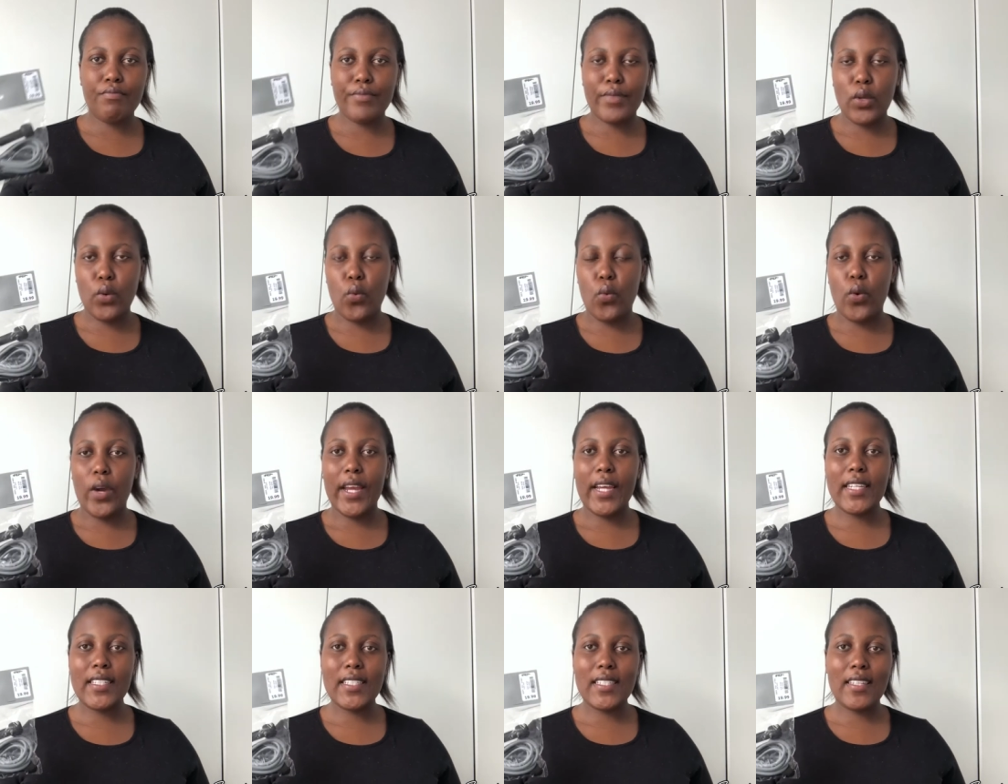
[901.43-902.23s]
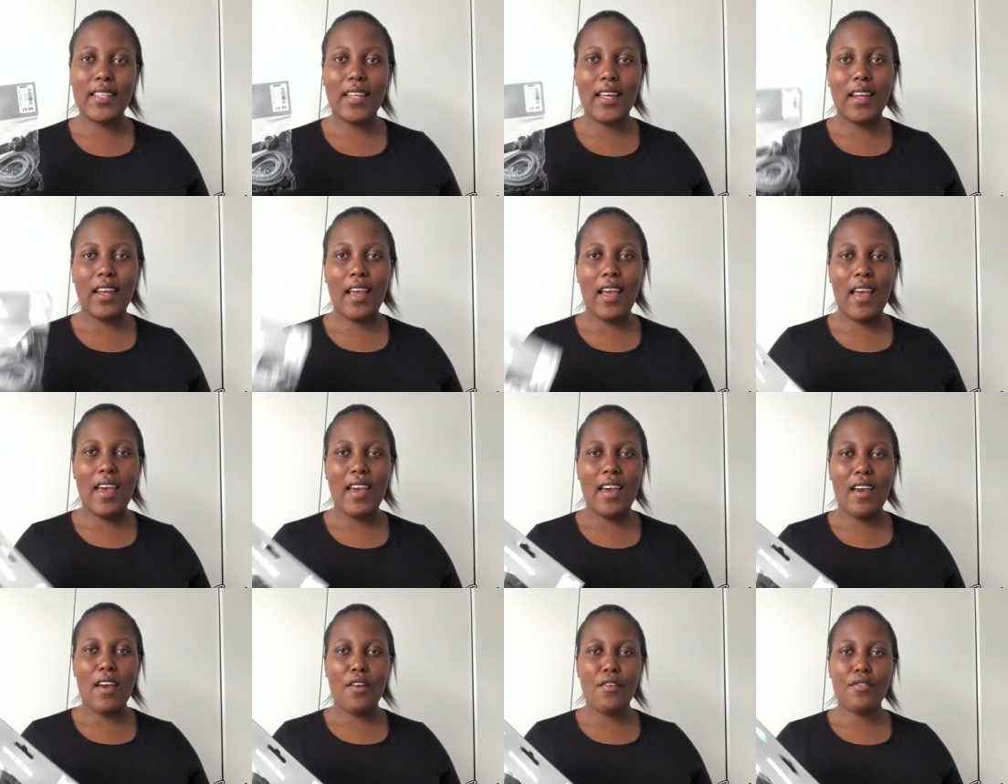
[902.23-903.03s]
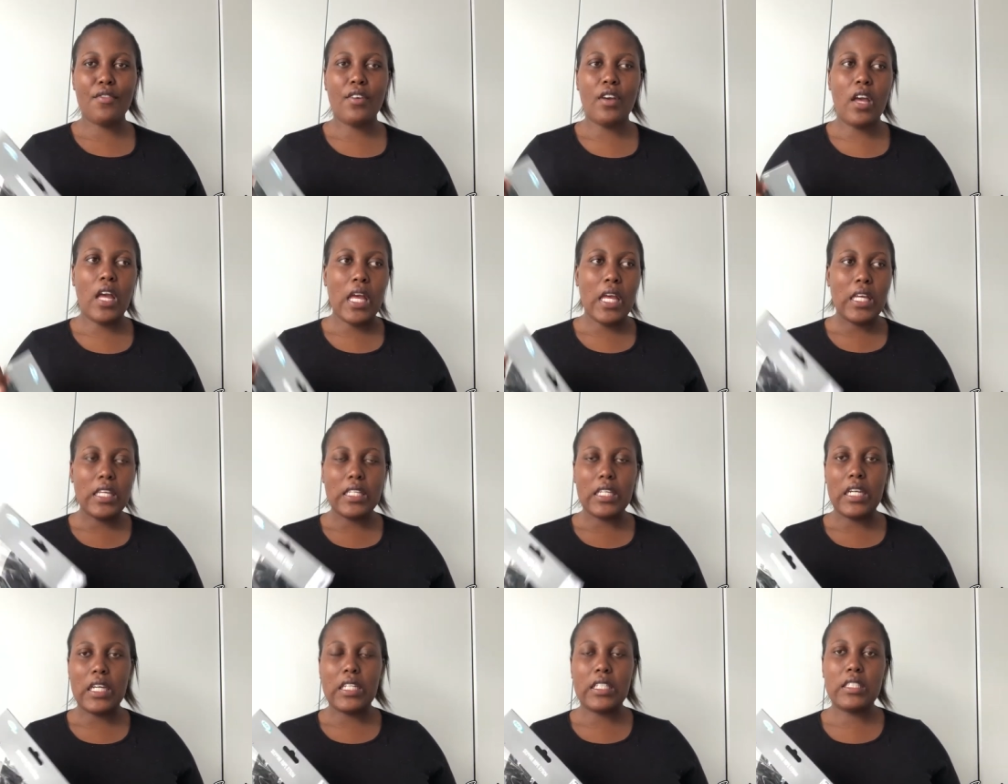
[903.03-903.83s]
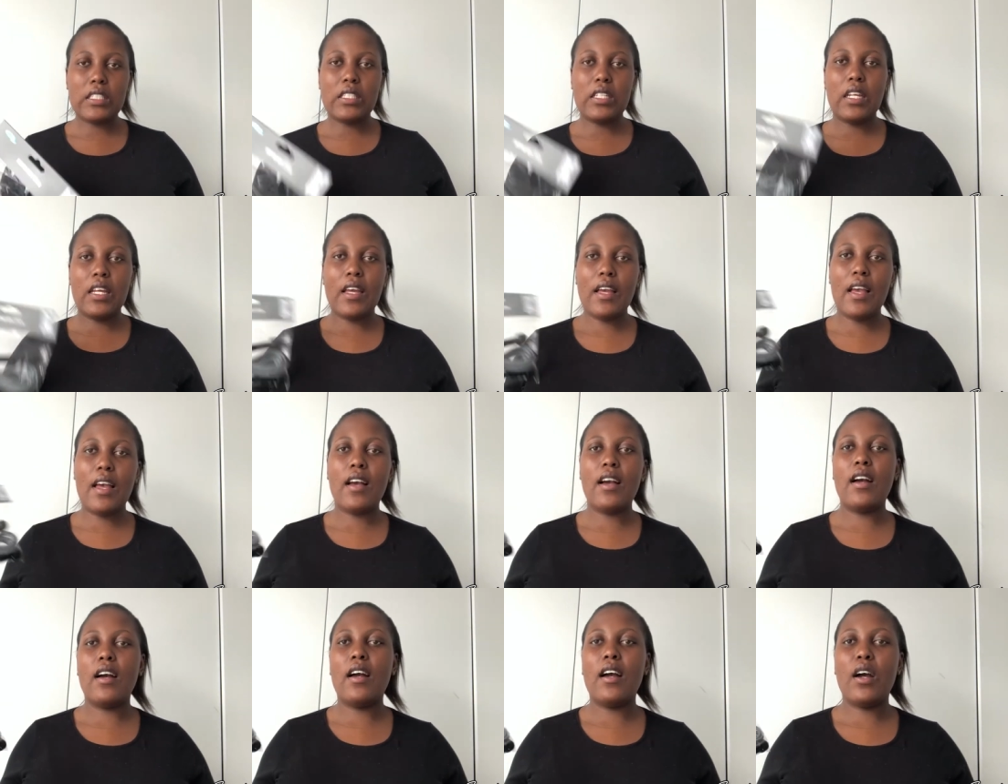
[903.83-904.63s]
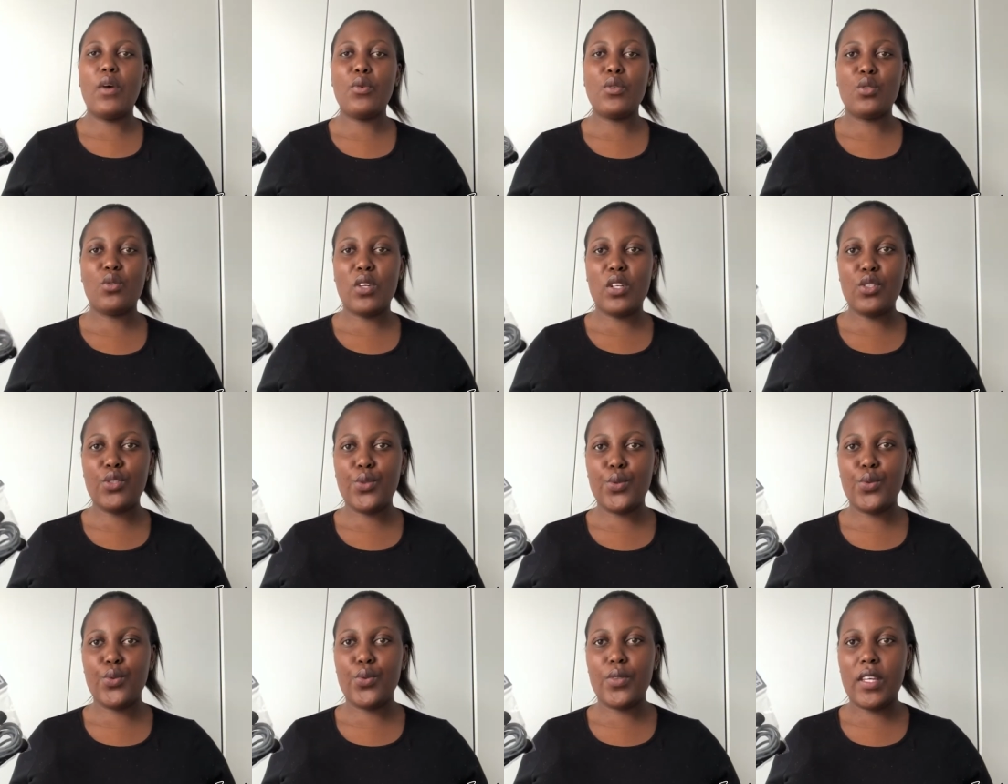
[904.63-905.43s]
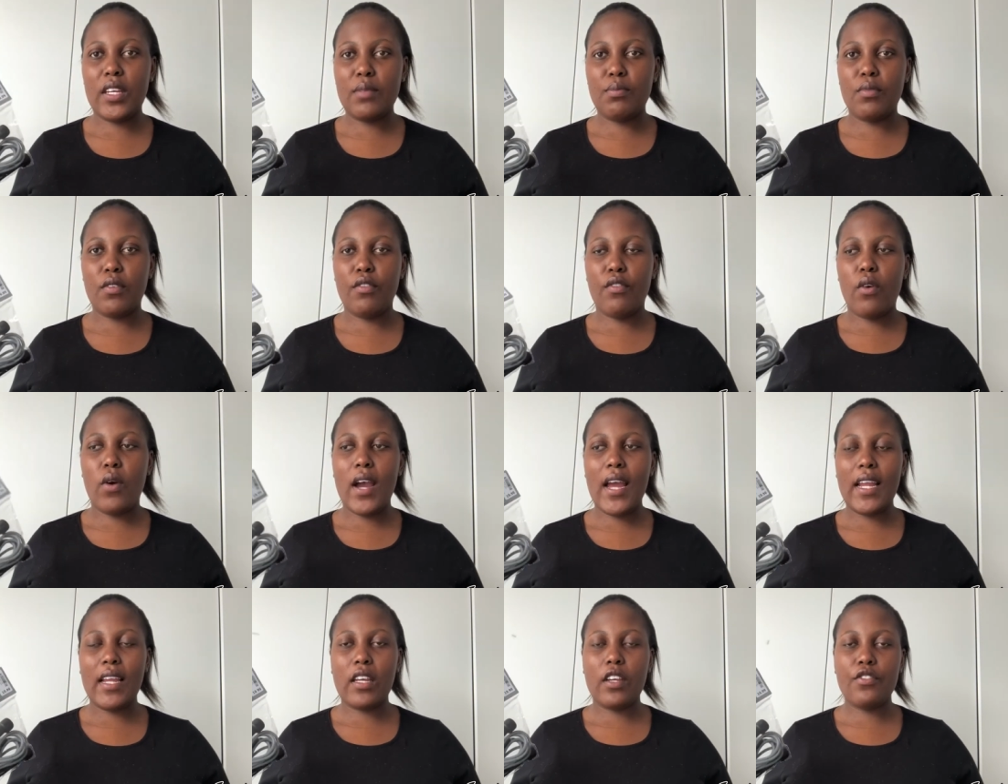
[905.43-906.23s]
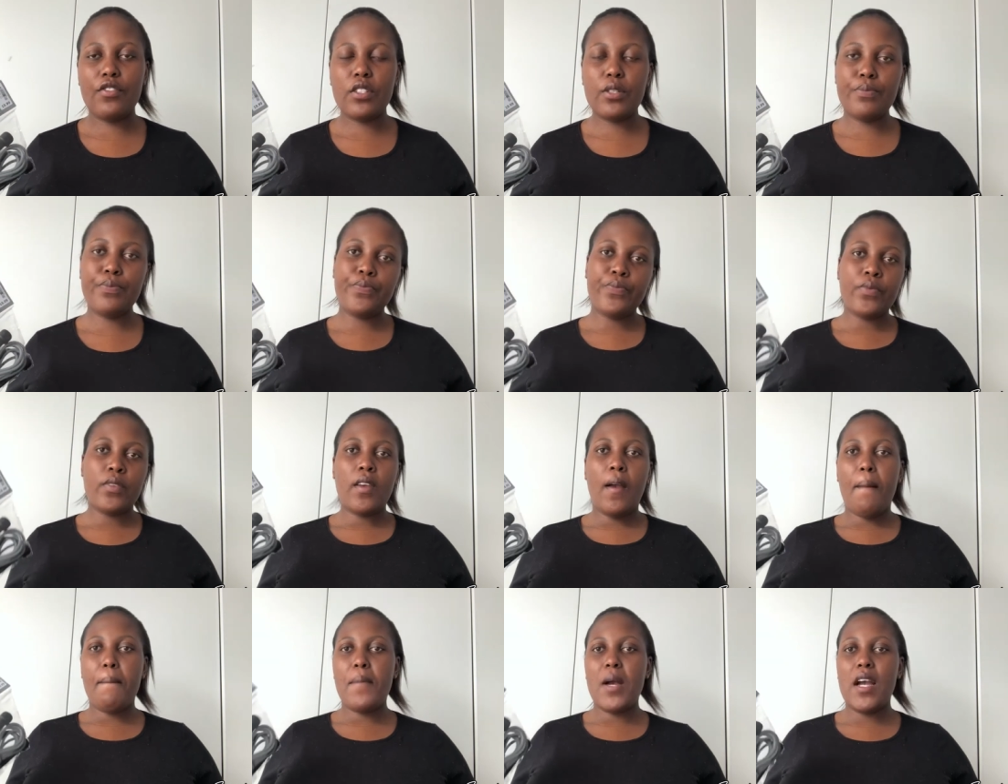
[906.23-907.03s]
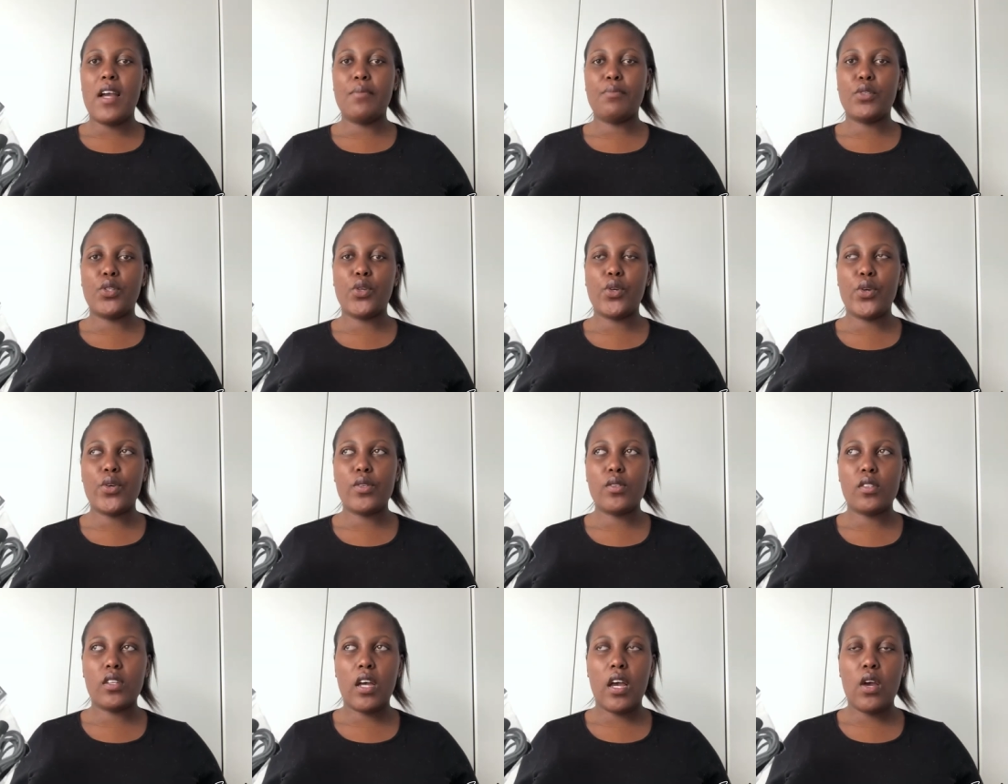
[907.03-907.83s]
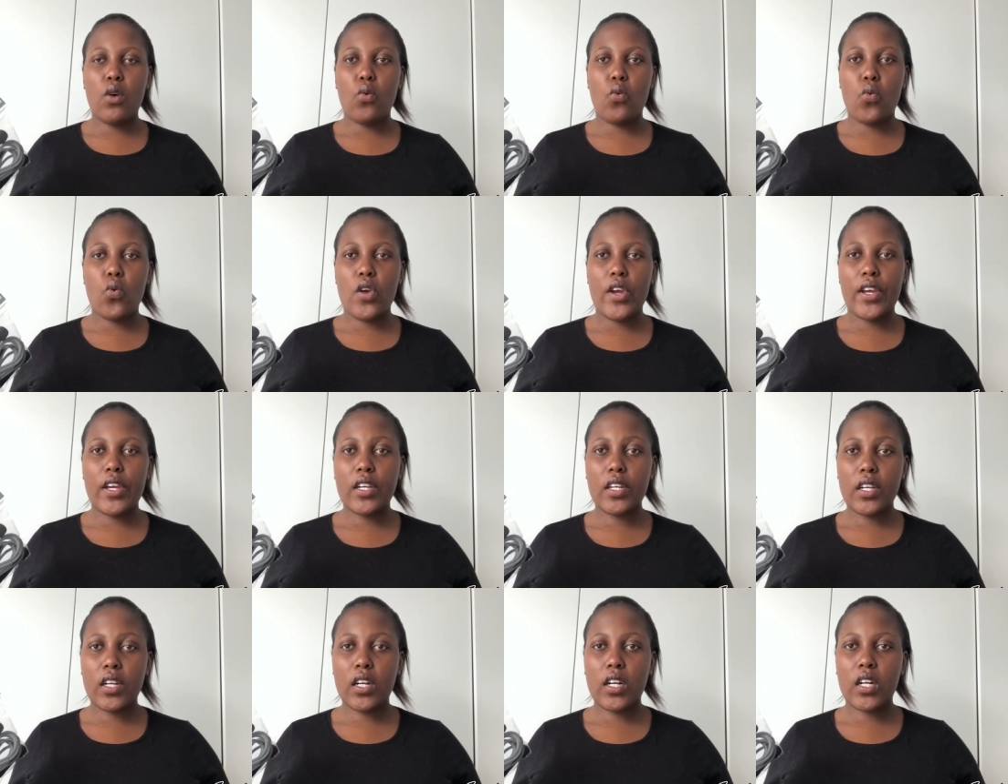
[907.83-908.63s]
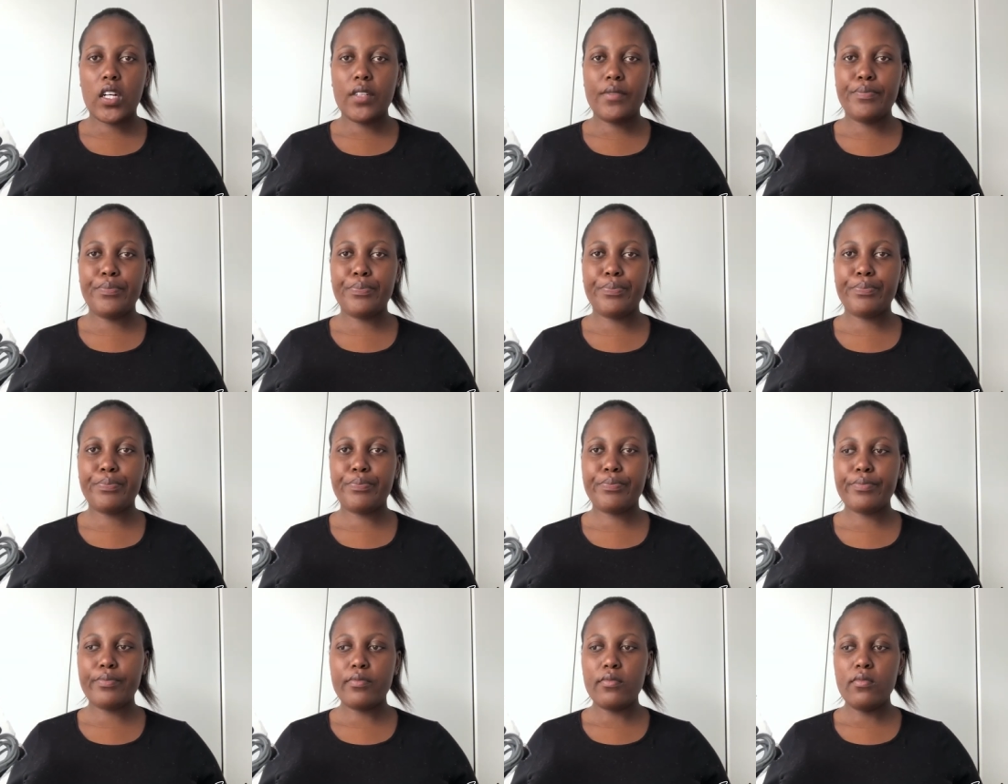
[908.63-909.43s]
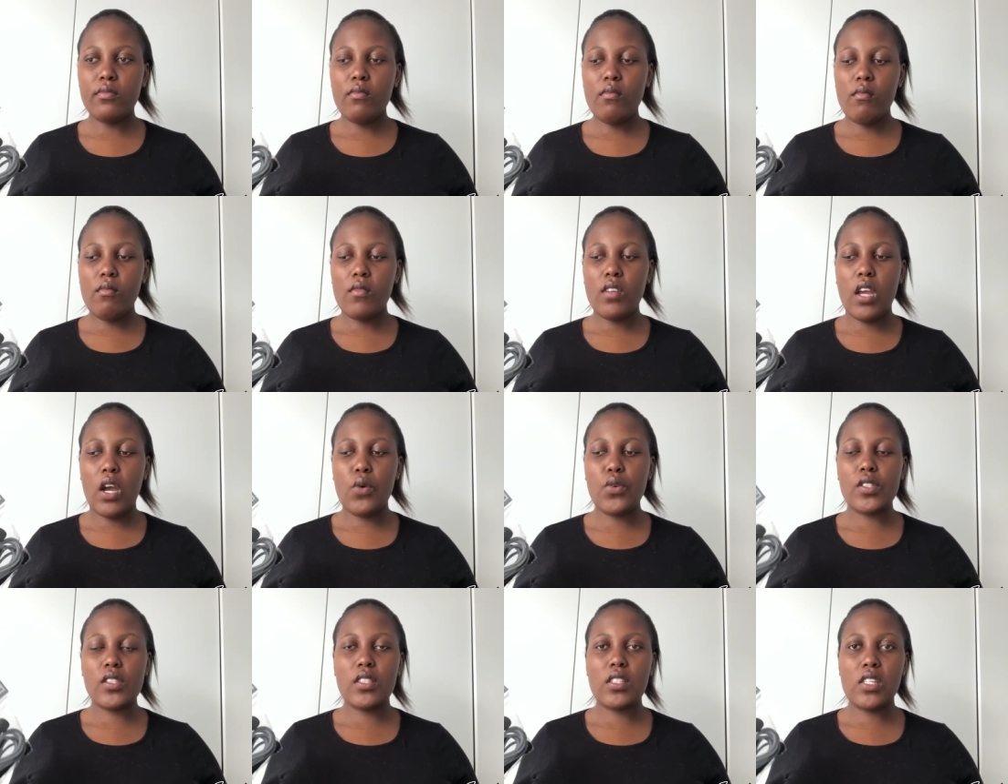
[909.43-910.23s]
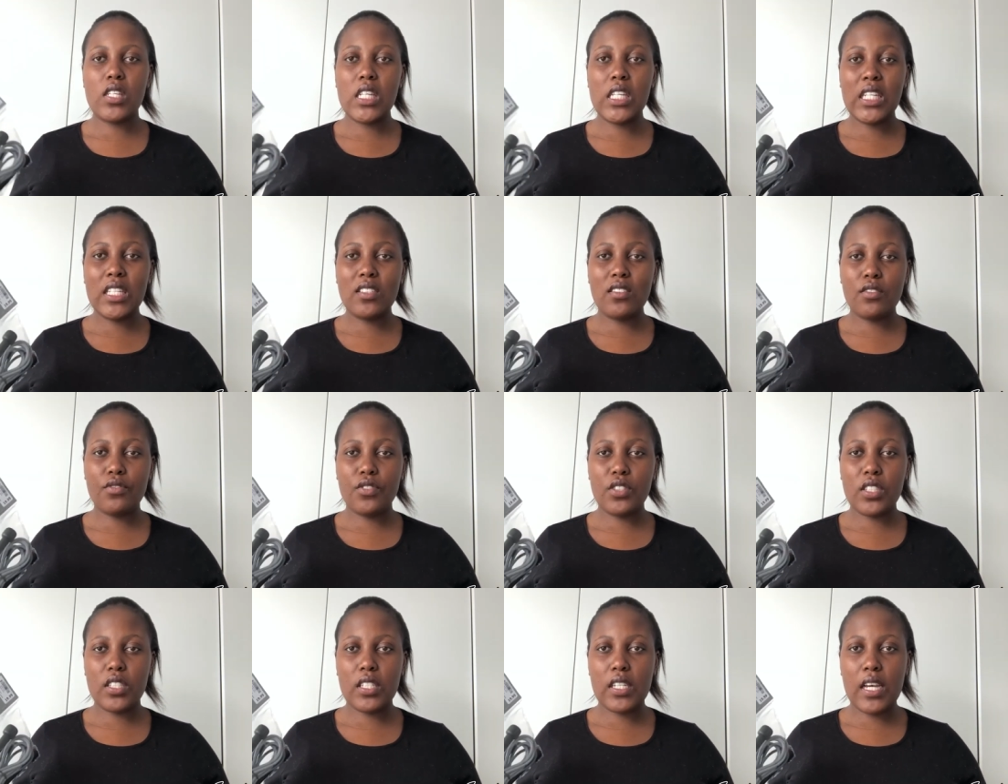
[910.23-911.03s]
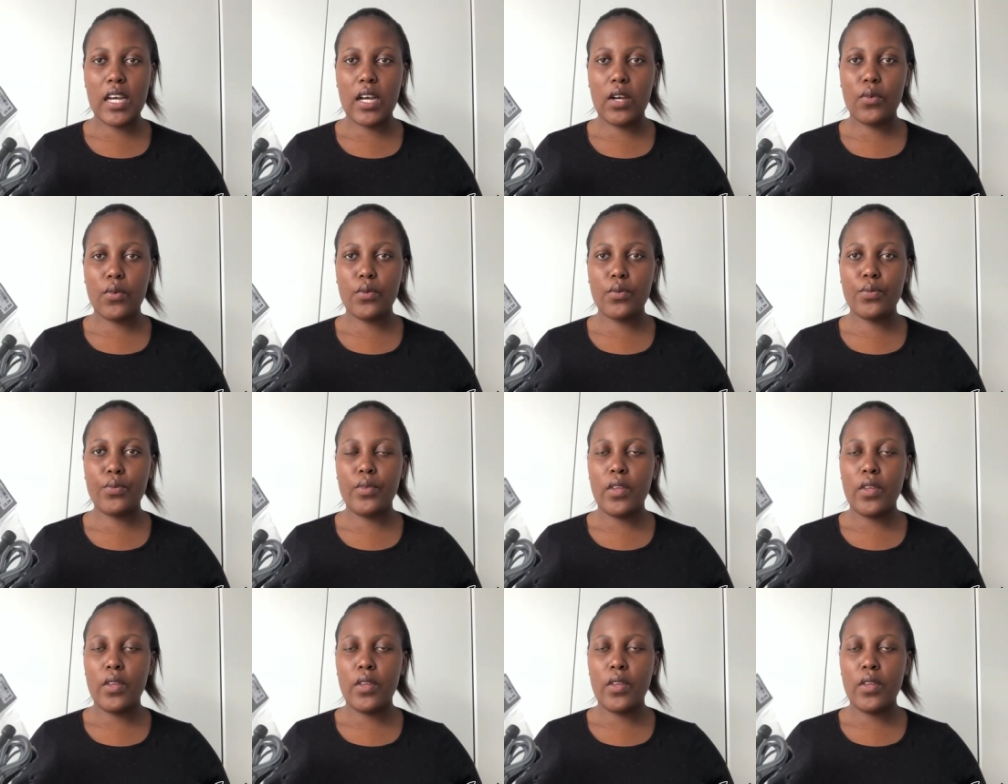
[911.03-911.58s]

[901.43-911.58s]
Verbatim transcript: weight that I have gained. Uh, I was trying to do that before I left, but because I work, I was in a different town